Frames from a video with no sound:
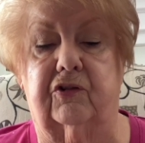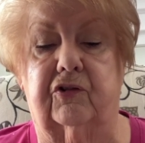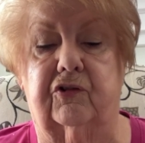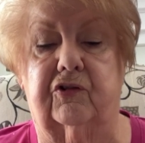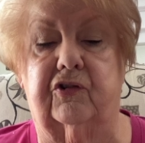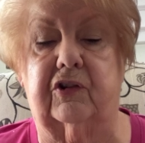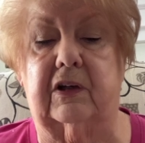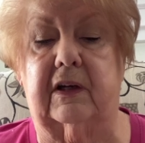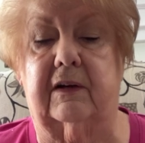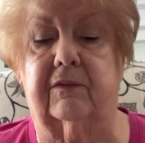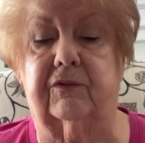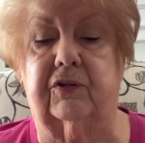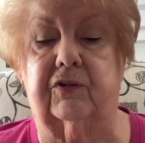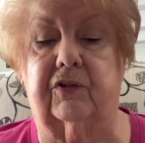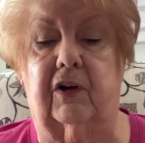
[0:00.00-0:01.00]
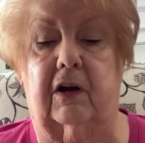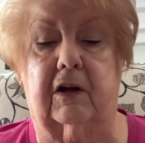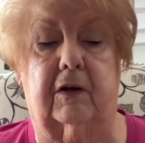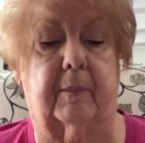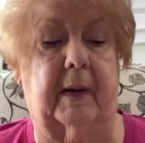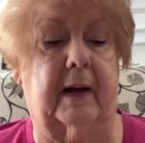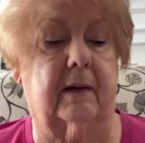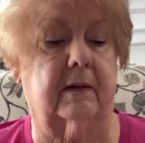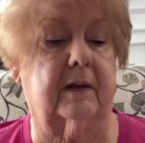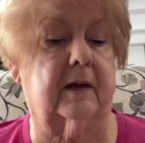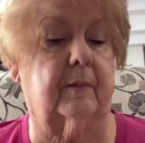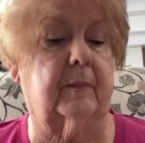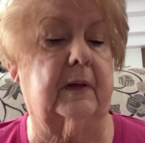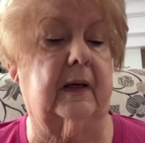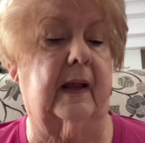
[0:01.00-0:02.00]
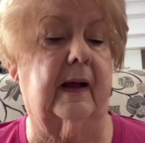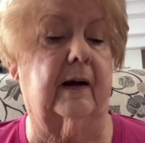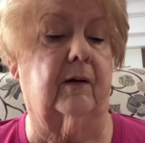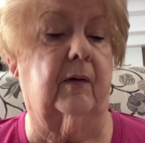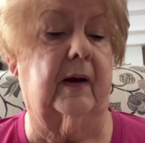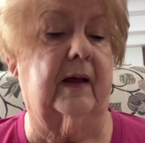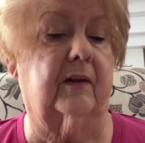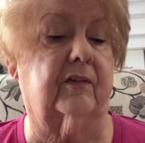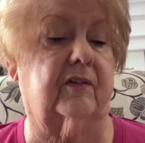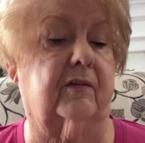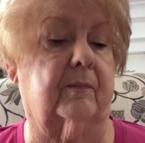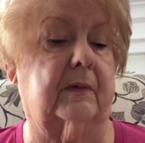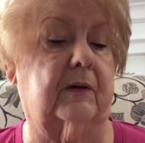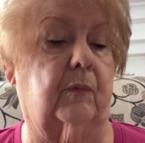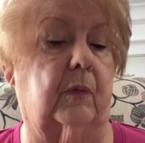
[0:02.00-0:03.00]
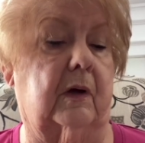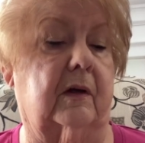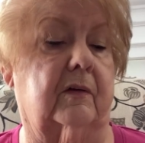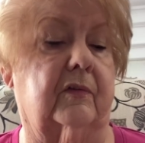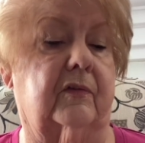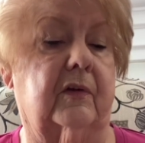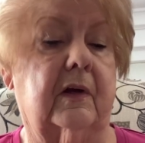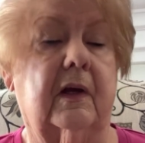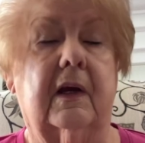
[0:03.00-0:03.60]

and she loved to talk about him and how handsome he was